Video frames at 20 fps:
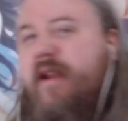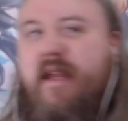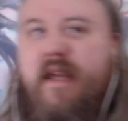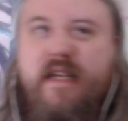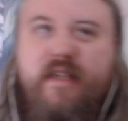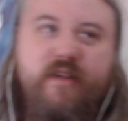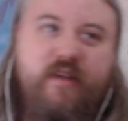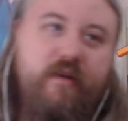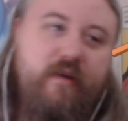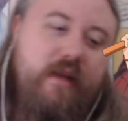
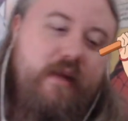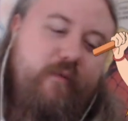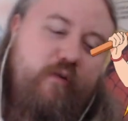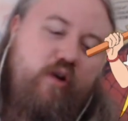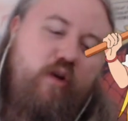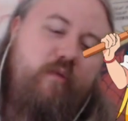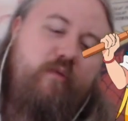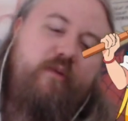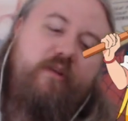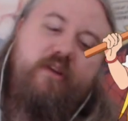guys. Leave me
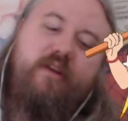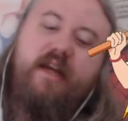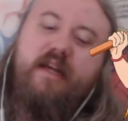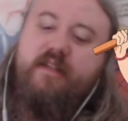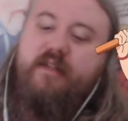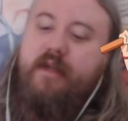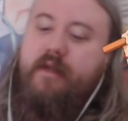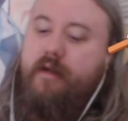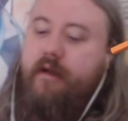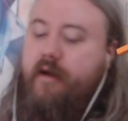comment what you
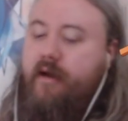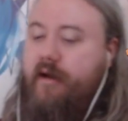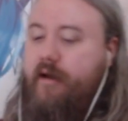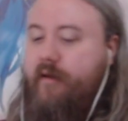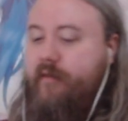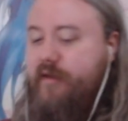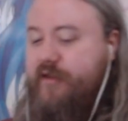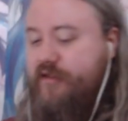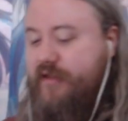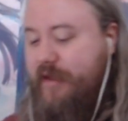guys think.
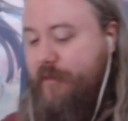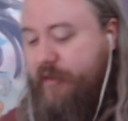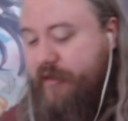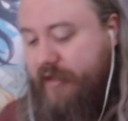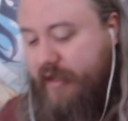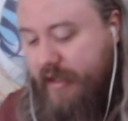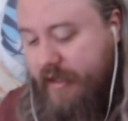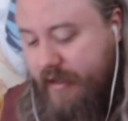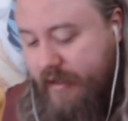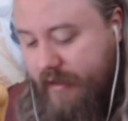Uh, we'll see, but.
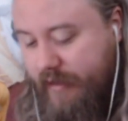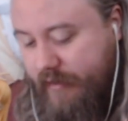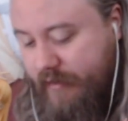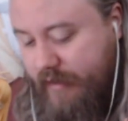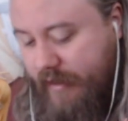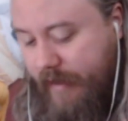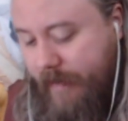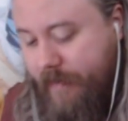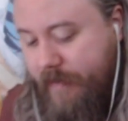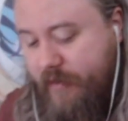
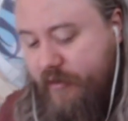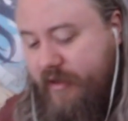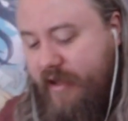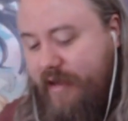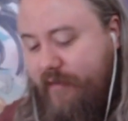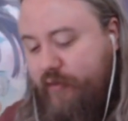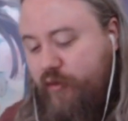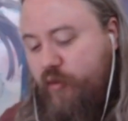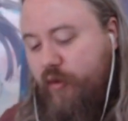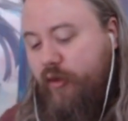Yeah, did they
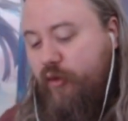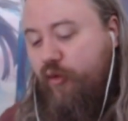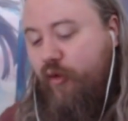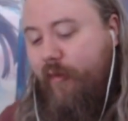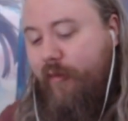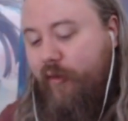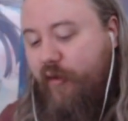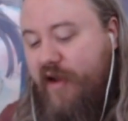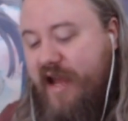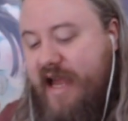even do a
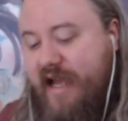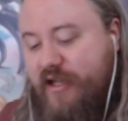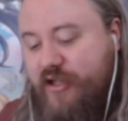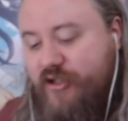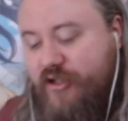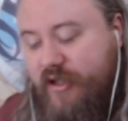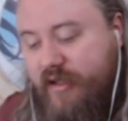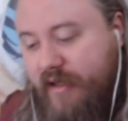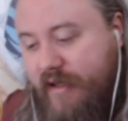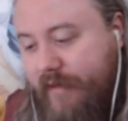normal
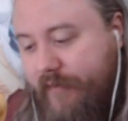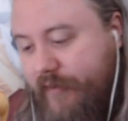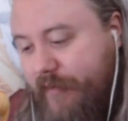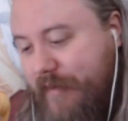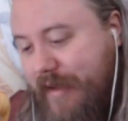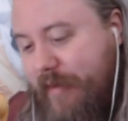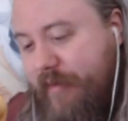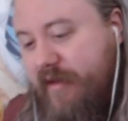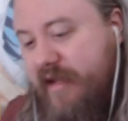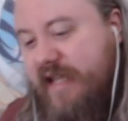reaction and
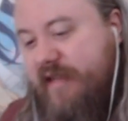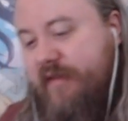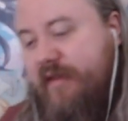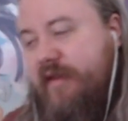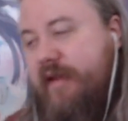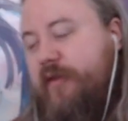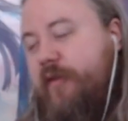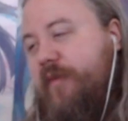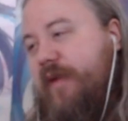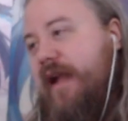maybe Netflix
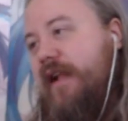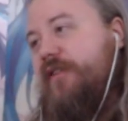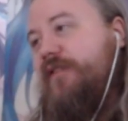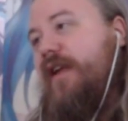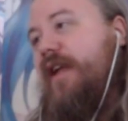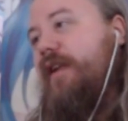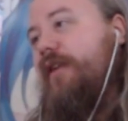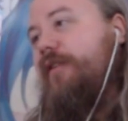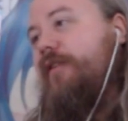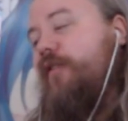done something else?
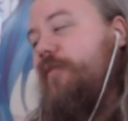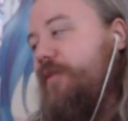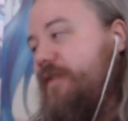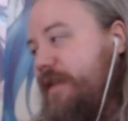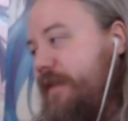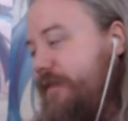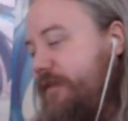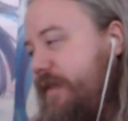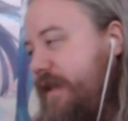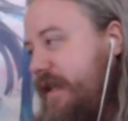I don't know, because
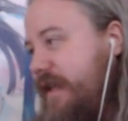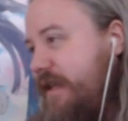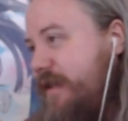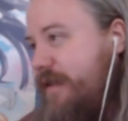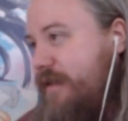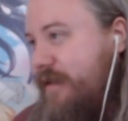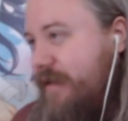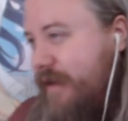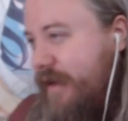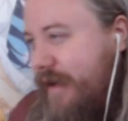I
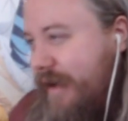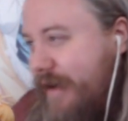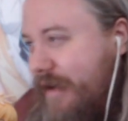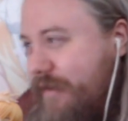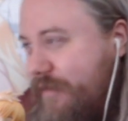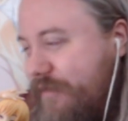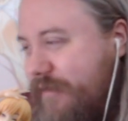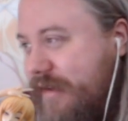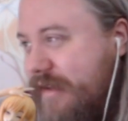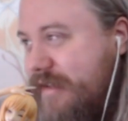feel
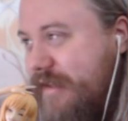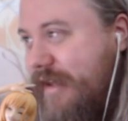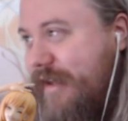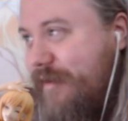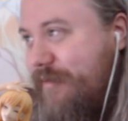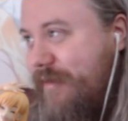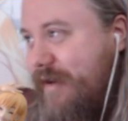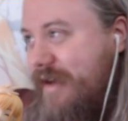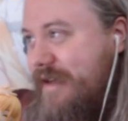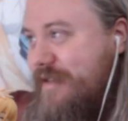I feel this
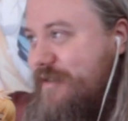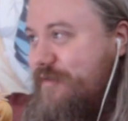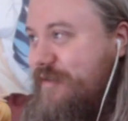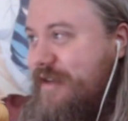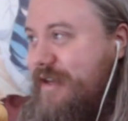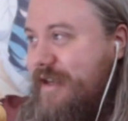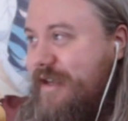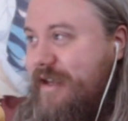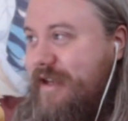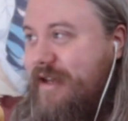anime is
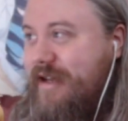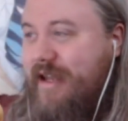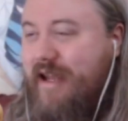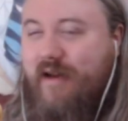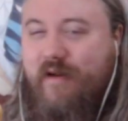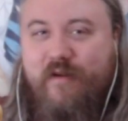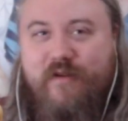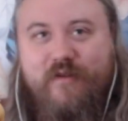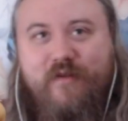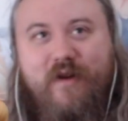really
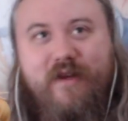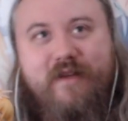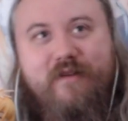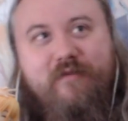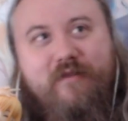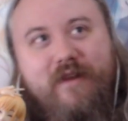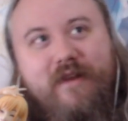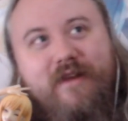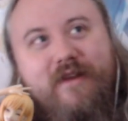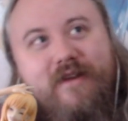hilarious, right? It
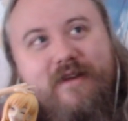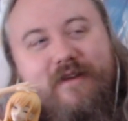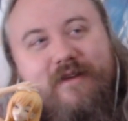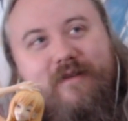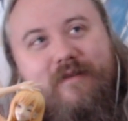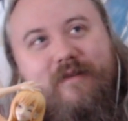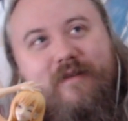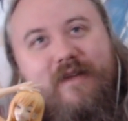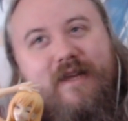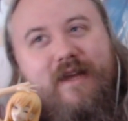really,
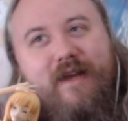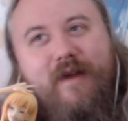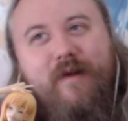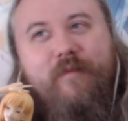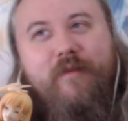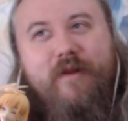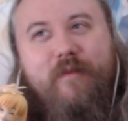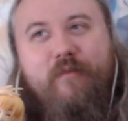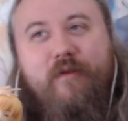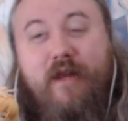oh yeah,
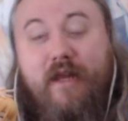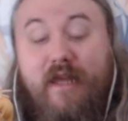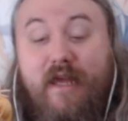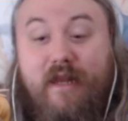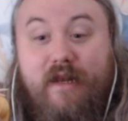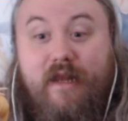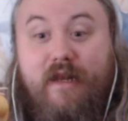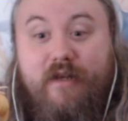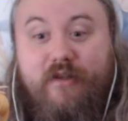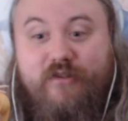but but
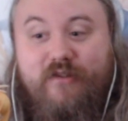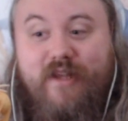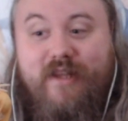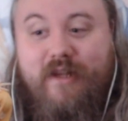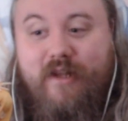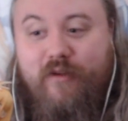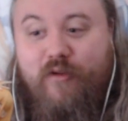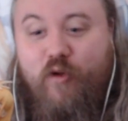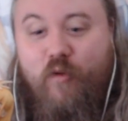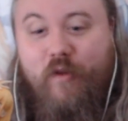again, I
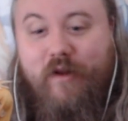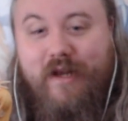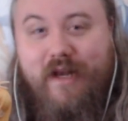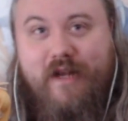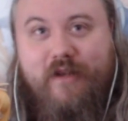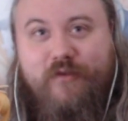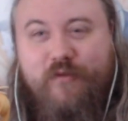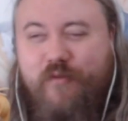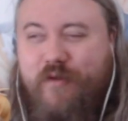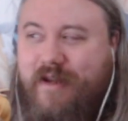understand that no one
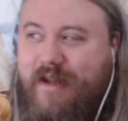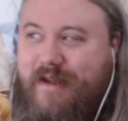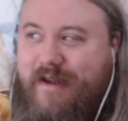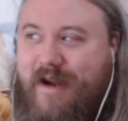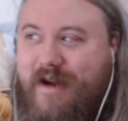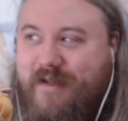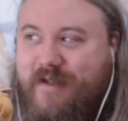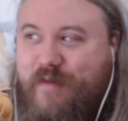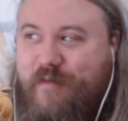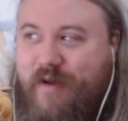else really
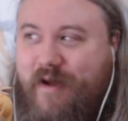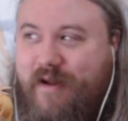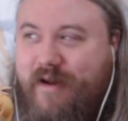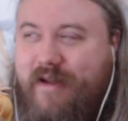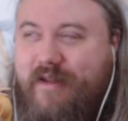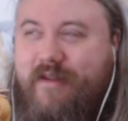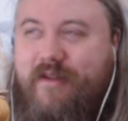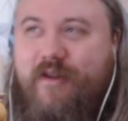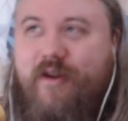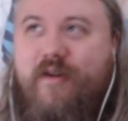cares about
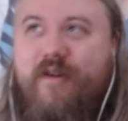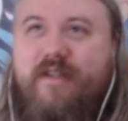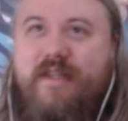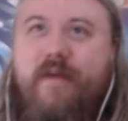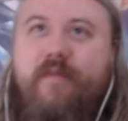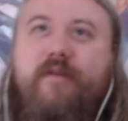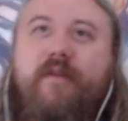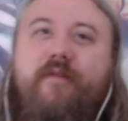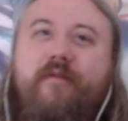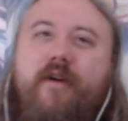it, you know,
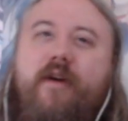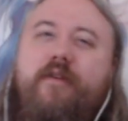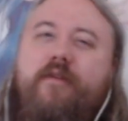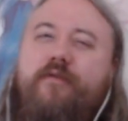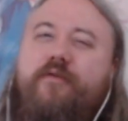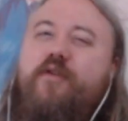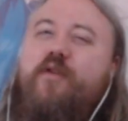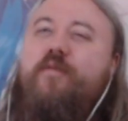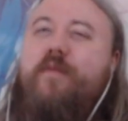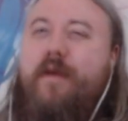except the very
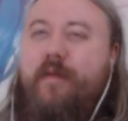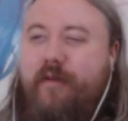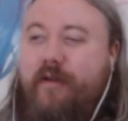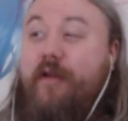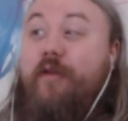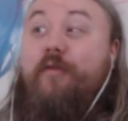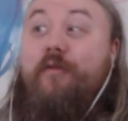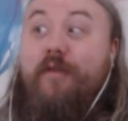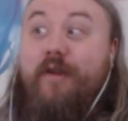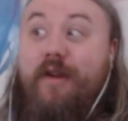few people
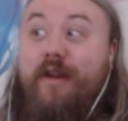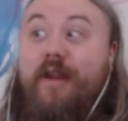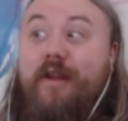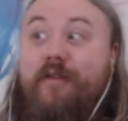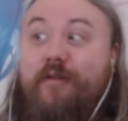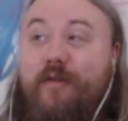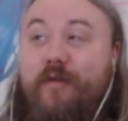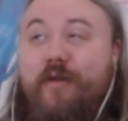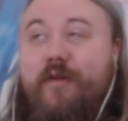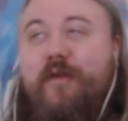that are really
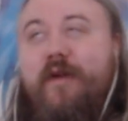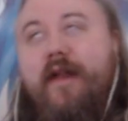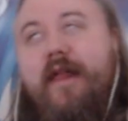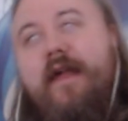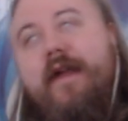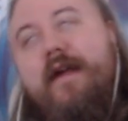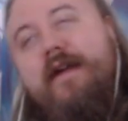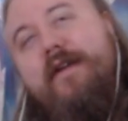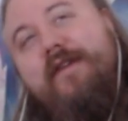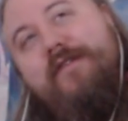into it, right?
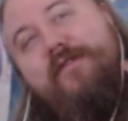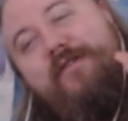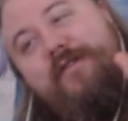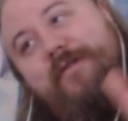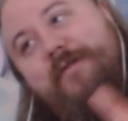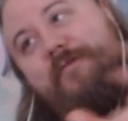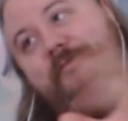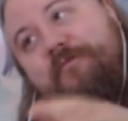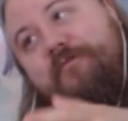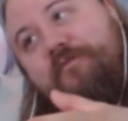
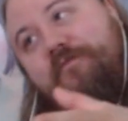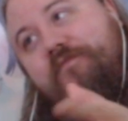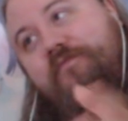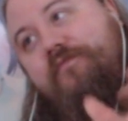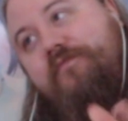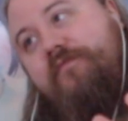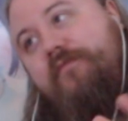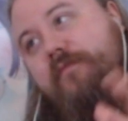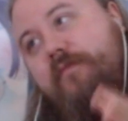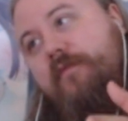So
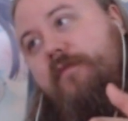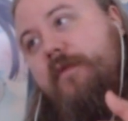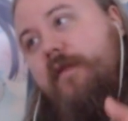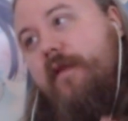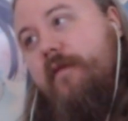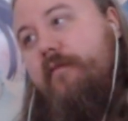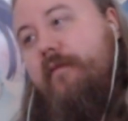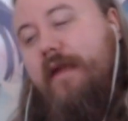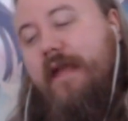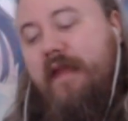
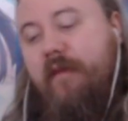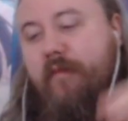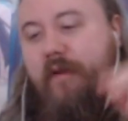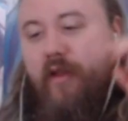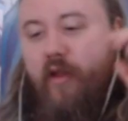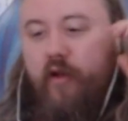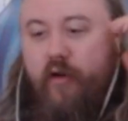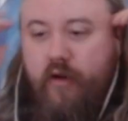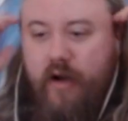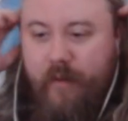maybe
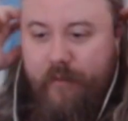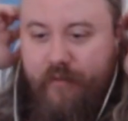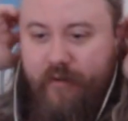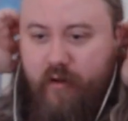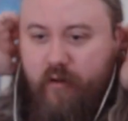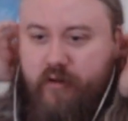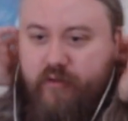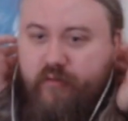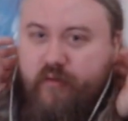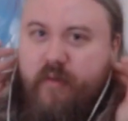another
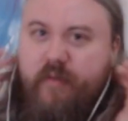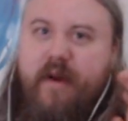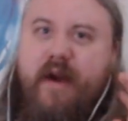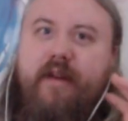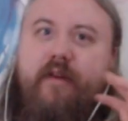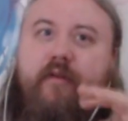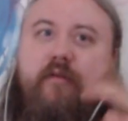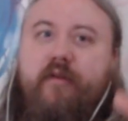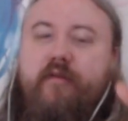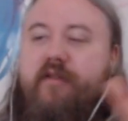approach would be
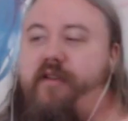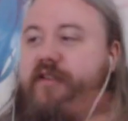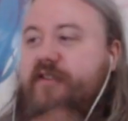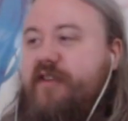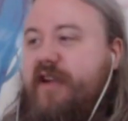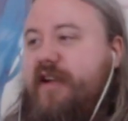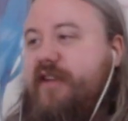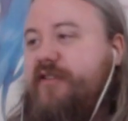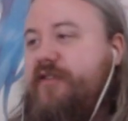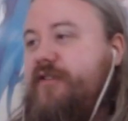better if we
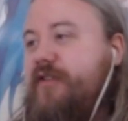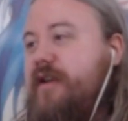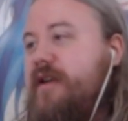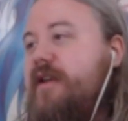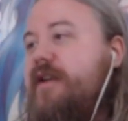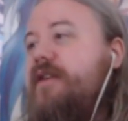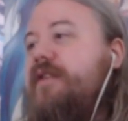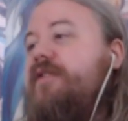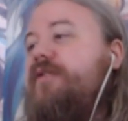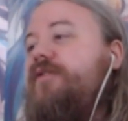discuss
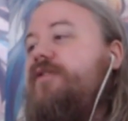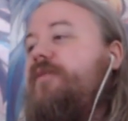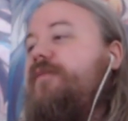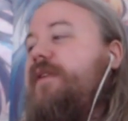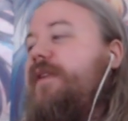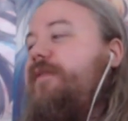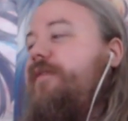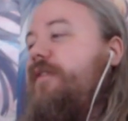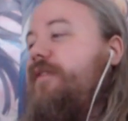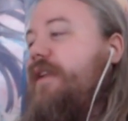some
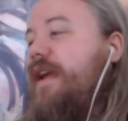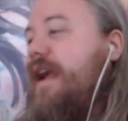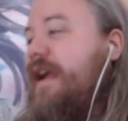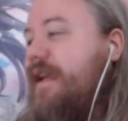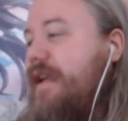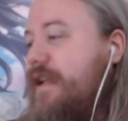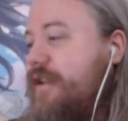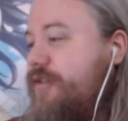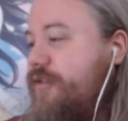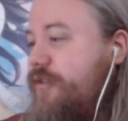different
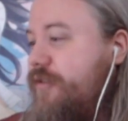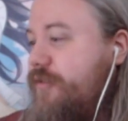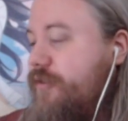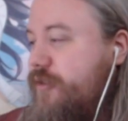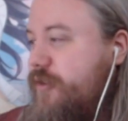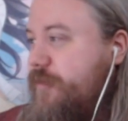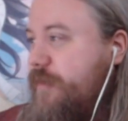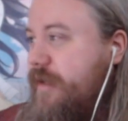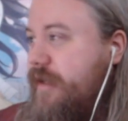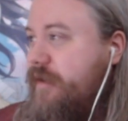angles, so
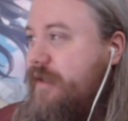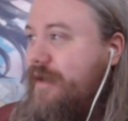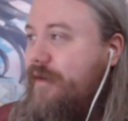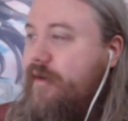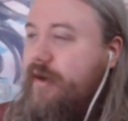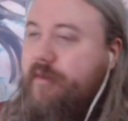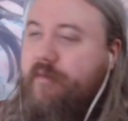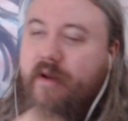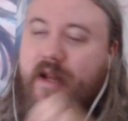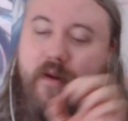to speak, there,
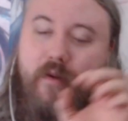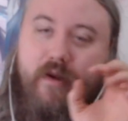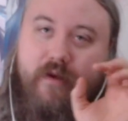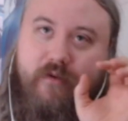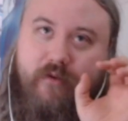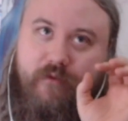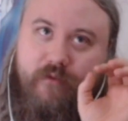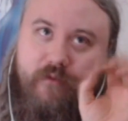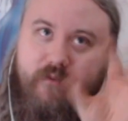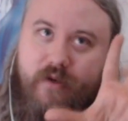right? But anyway,
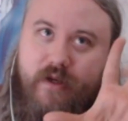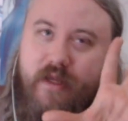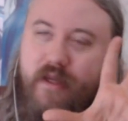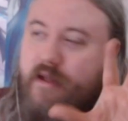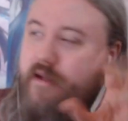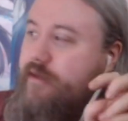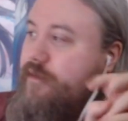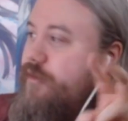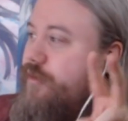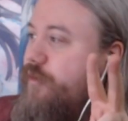so three,
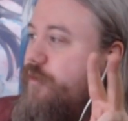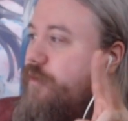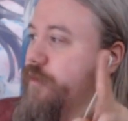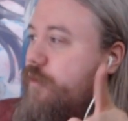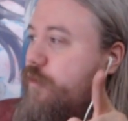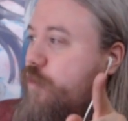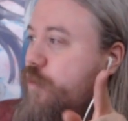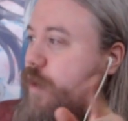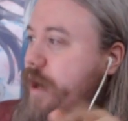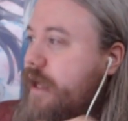two,
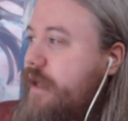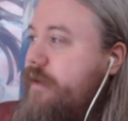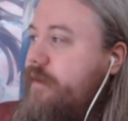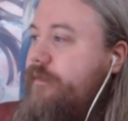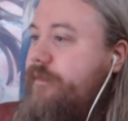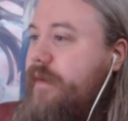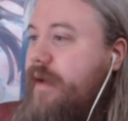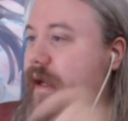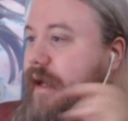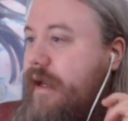one,
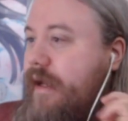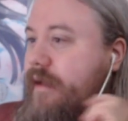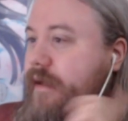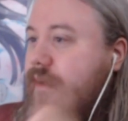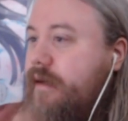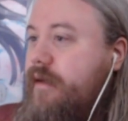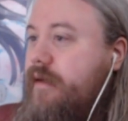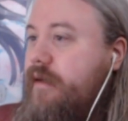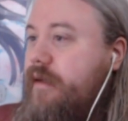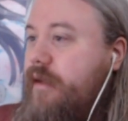and
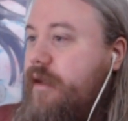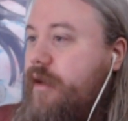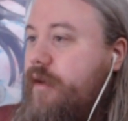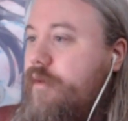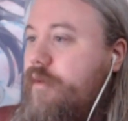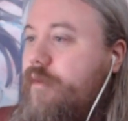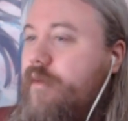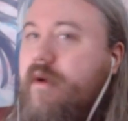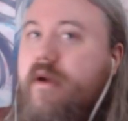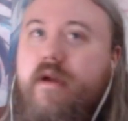
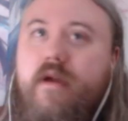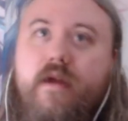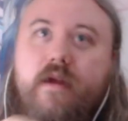go.